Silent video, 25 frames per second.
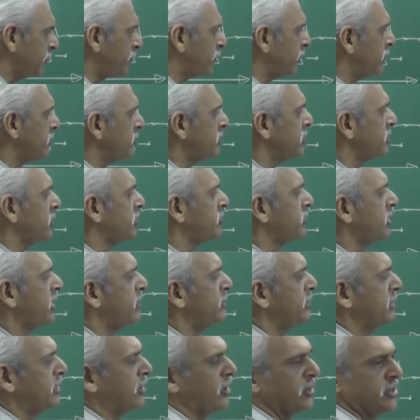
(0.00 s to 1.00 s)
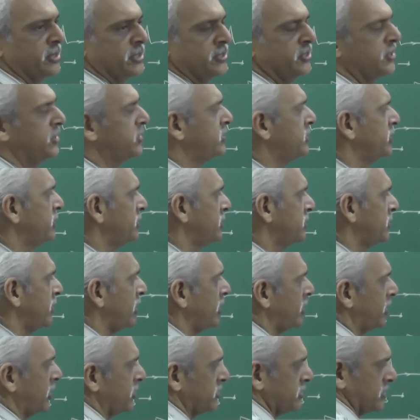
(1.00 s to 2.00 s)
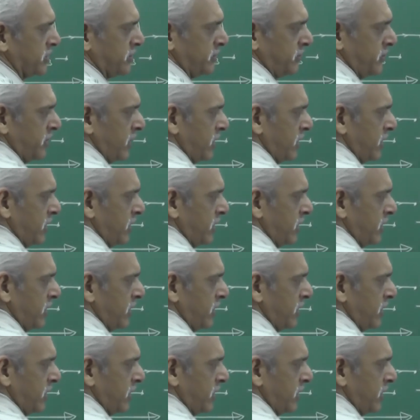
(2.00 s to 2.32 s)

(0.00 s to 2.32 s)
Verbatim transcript: difference is the same in all resistors. Across